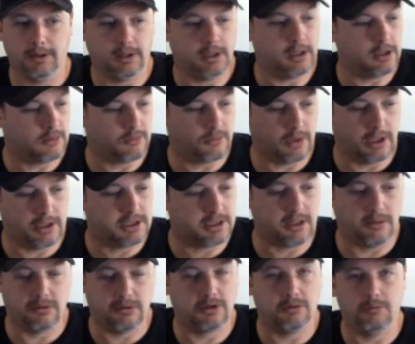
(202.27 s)
Red
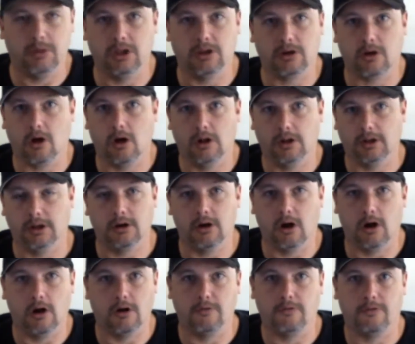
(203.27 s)
seems to be the calling
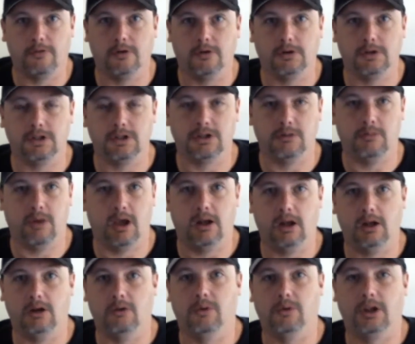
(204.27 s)
card for just about
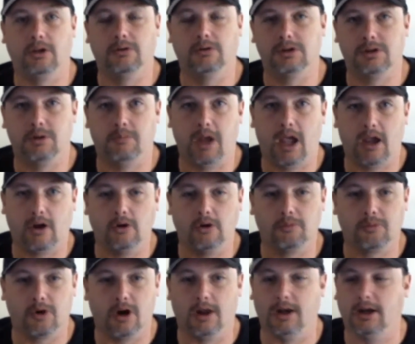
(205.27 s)
any regular tobacco
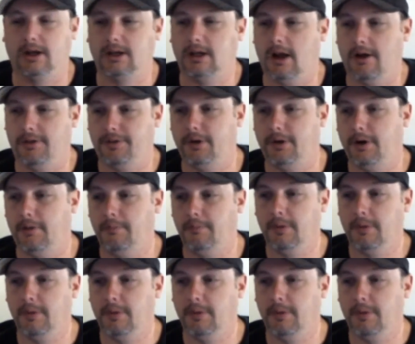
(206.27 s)
product out there.